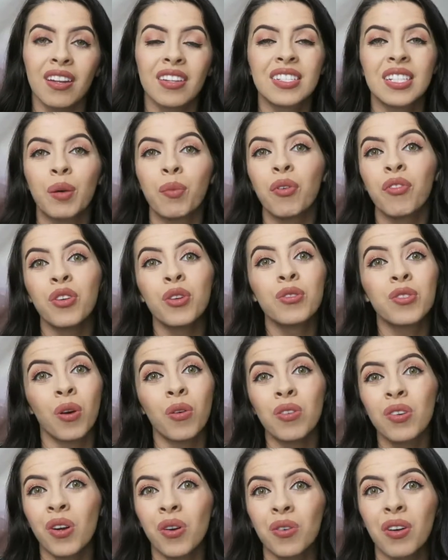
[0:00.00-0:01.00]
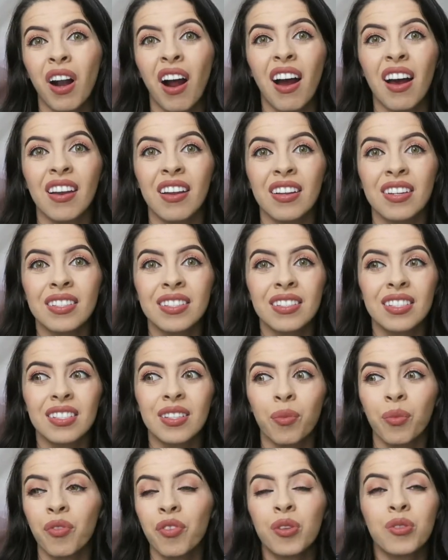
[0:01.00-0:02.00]
and some of you don't know God, and
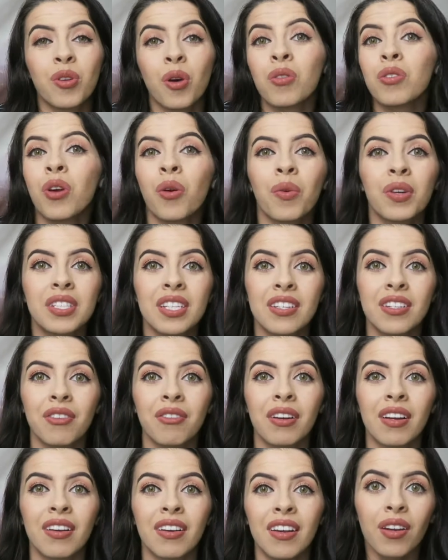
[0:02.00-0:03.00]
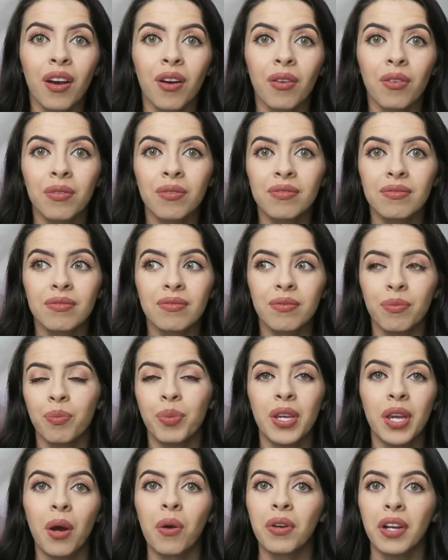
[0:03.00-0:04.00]
some of you don't know what to do to, you know,
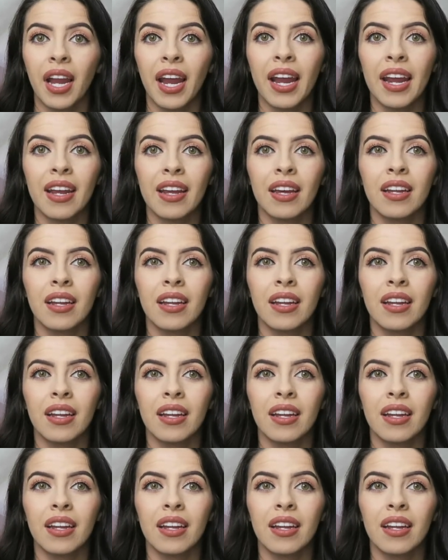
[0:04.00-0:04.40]
be okay.